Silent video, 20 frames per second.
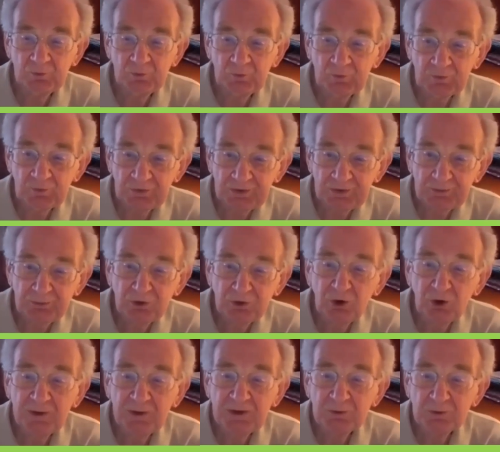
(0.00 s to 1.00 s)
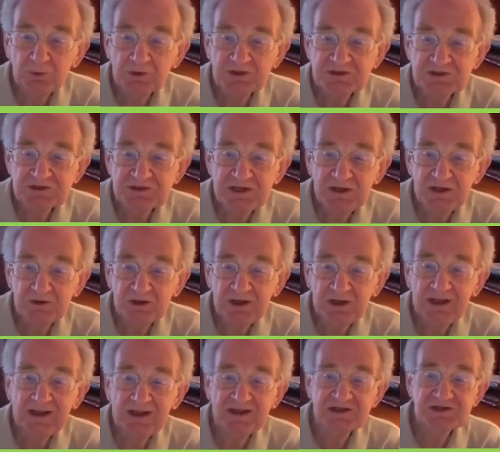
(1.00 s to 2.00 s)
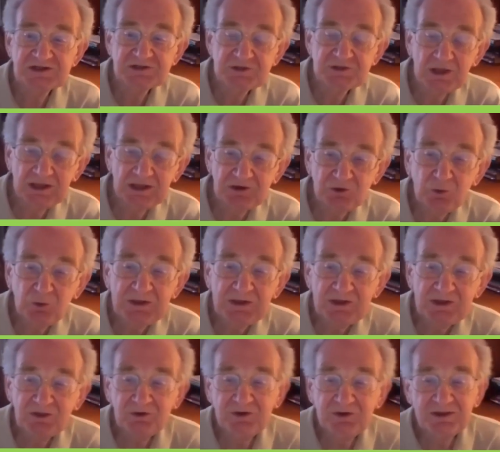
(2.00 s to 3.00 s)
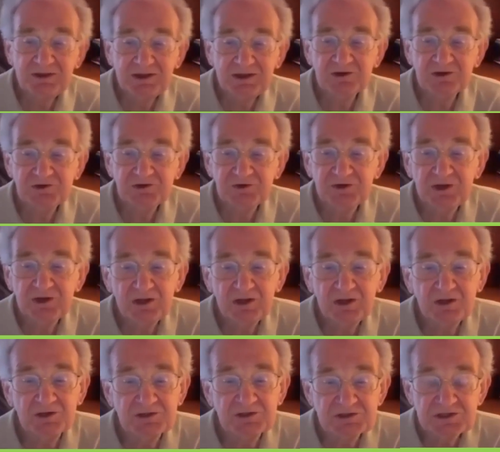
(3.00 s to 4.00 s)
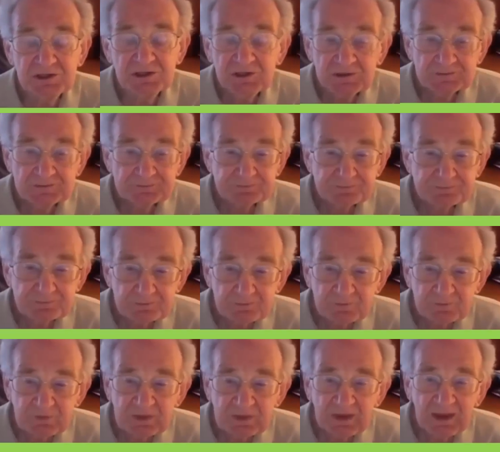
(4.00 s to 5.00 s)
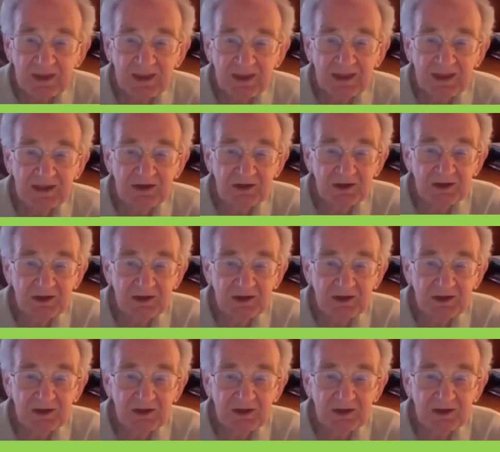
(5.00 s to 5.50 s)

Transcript: the probate works out as at $23,000, and